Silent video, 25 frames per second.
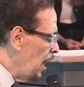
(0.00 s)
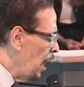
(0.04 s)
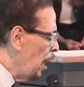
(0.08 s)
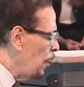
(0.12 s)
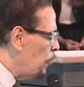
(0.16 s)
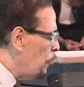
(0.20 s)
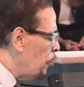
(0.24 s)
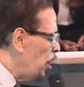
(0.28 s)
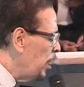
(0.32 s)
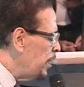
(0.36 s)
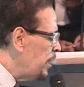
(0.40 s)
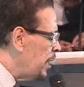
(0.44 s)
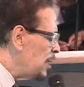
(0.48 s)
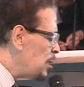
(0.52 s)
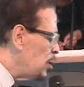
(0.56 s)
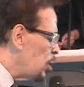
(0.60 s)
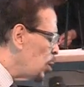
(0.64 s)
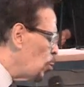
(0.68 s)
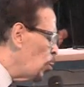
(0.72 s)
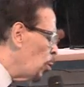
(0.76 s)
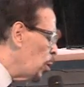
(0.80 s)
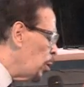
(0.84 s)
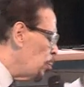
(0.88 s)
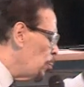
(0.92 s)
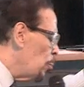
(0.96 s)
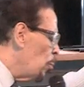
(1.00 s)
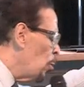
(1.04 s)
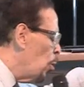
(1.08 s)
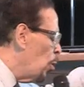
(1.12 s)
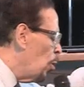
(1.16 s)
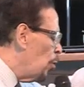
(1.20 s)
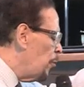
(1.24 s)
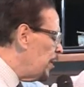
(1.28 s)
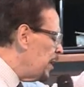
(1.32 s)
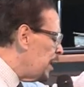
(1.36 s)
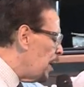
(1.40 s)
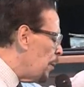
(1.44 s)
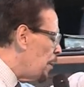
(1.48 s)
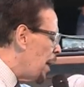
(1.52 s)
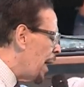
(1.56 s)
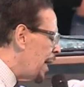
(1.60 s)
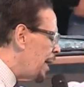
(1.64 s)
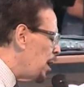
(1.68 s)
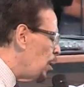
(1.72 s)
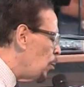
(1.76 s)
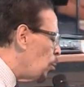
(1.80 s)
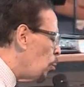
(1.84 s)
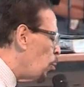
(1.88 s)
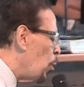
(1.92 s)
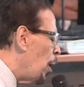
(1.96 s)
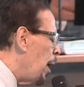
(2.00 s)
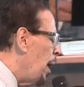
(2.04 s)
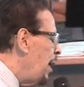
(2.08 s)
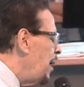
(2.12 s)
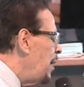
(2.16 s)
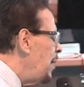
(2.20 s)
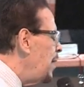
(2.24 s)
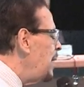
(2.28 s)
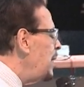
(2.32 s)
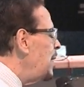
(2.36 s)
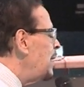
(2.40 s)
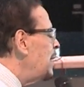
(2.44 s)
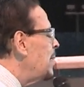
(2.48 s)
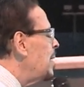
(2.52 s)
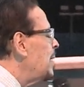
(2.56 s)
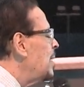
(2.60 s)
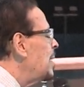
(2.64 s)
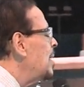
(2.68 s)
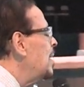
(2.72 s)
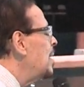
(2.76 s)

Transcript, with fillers: I pray that you would move in a mighty way